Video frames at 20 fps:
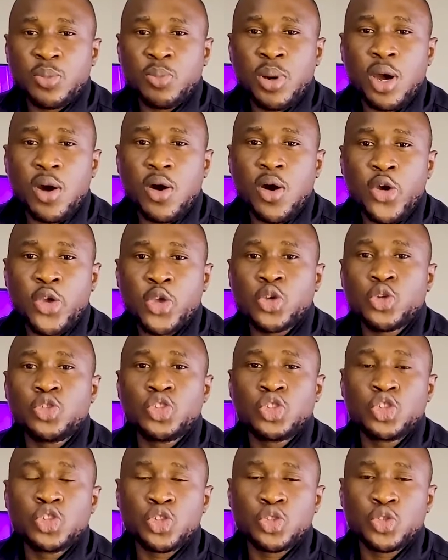power you
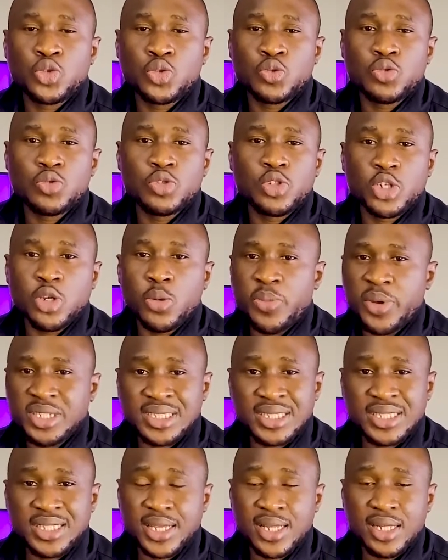through your
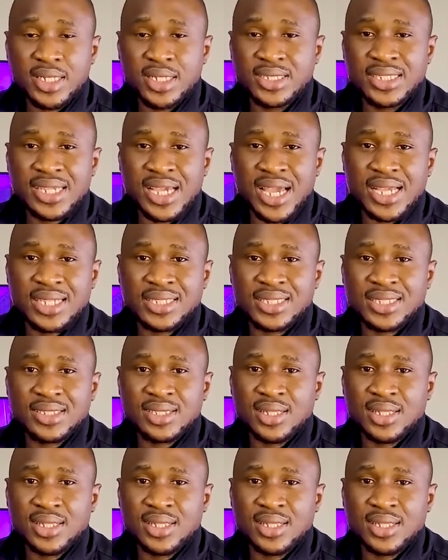basic daily tasks,